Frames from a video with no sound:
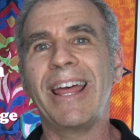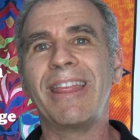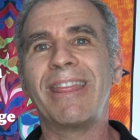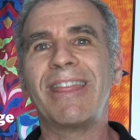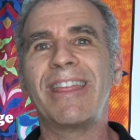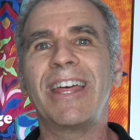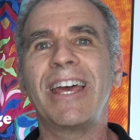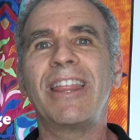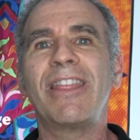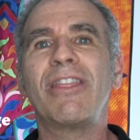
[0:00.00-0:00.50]

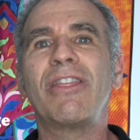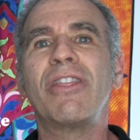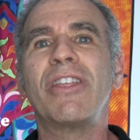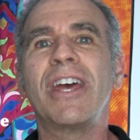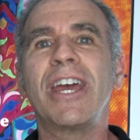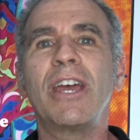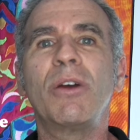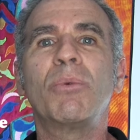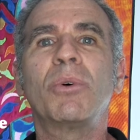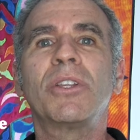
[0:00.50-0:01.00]
and then
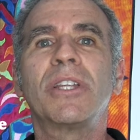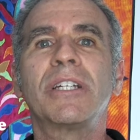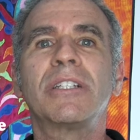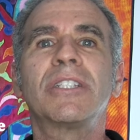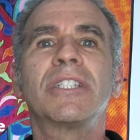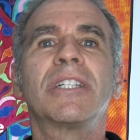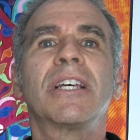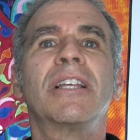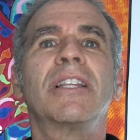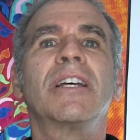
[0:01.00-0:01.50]
they will
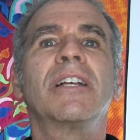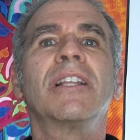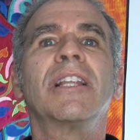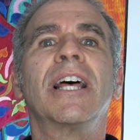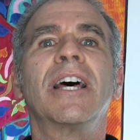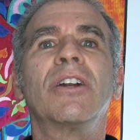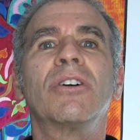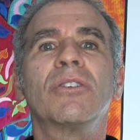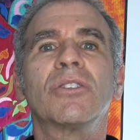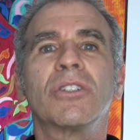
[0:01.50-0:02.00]
then send a
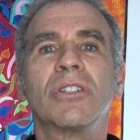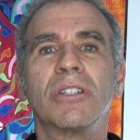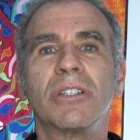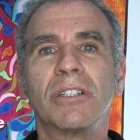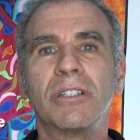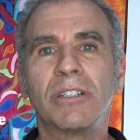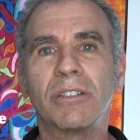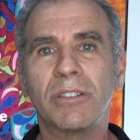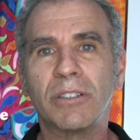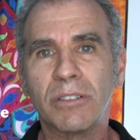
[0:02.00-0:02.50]
letter to
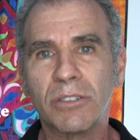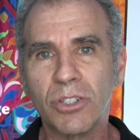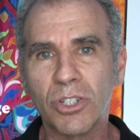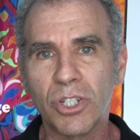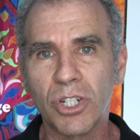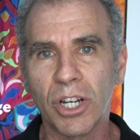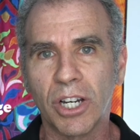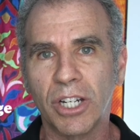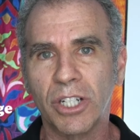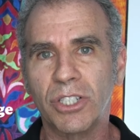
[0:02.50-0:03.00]
the
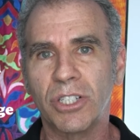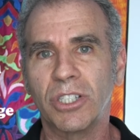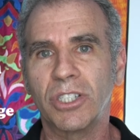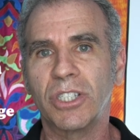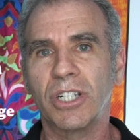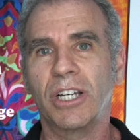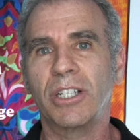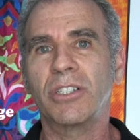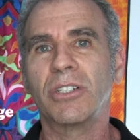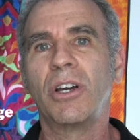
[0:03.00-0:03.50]
judge that
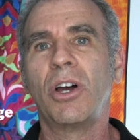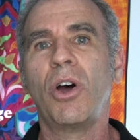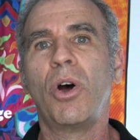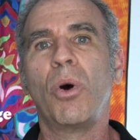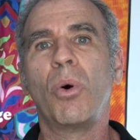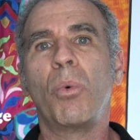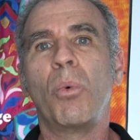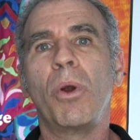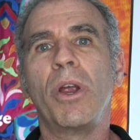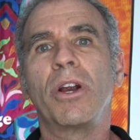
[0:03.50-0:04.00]
says
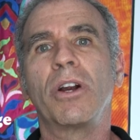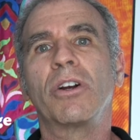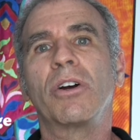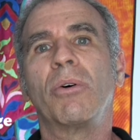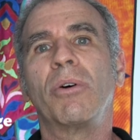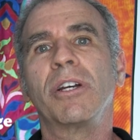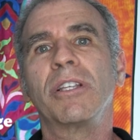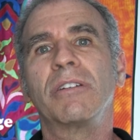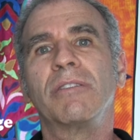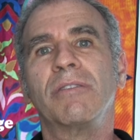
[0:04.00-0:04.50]
we're
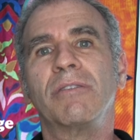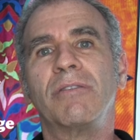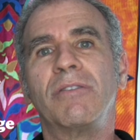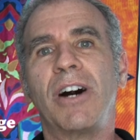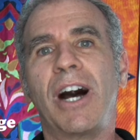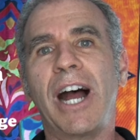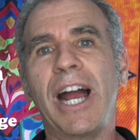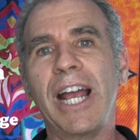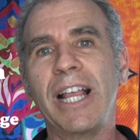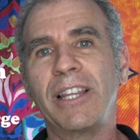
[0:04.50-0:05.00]
going to
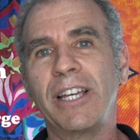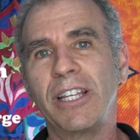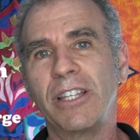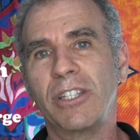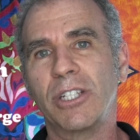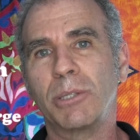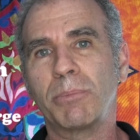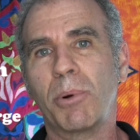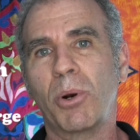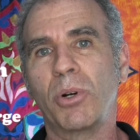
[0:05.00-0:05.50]

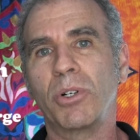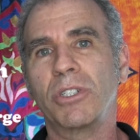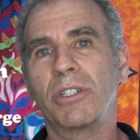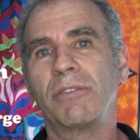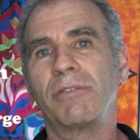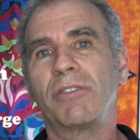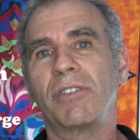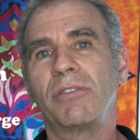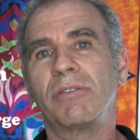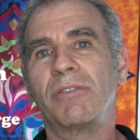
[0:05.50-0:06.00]
violate this
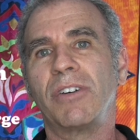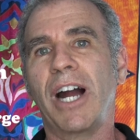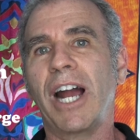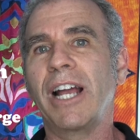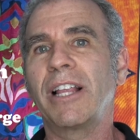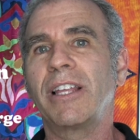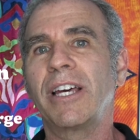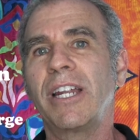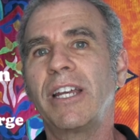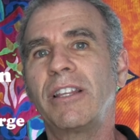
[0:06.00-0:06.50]
person for
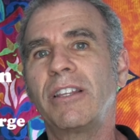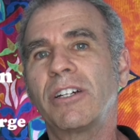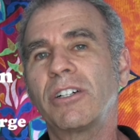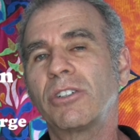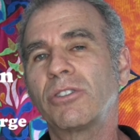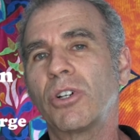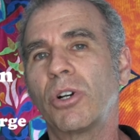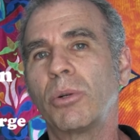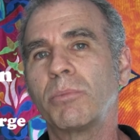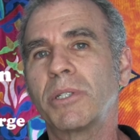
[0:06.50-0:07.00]
violating the
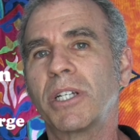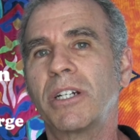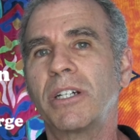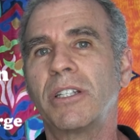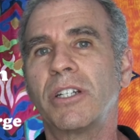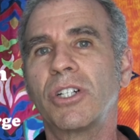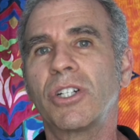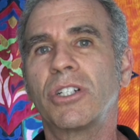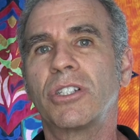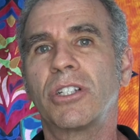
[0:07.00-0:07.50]
terms and
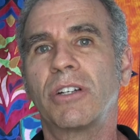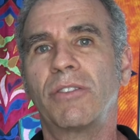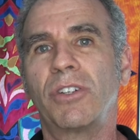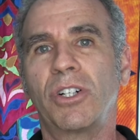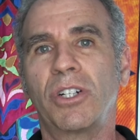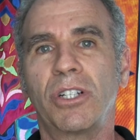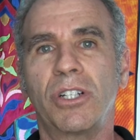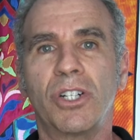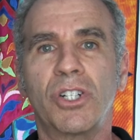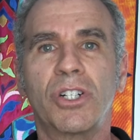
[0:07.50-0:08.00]
conditions of
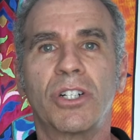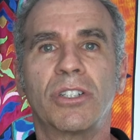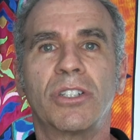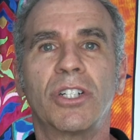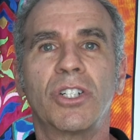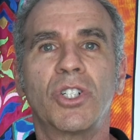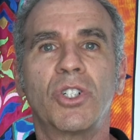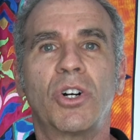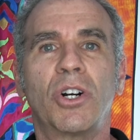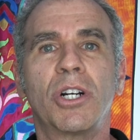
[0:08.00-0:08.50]
their conditional
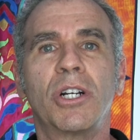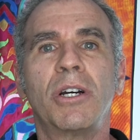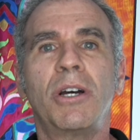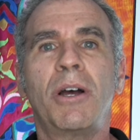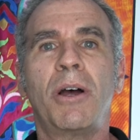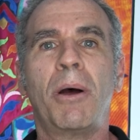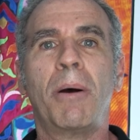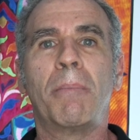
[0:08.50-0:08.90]
discharge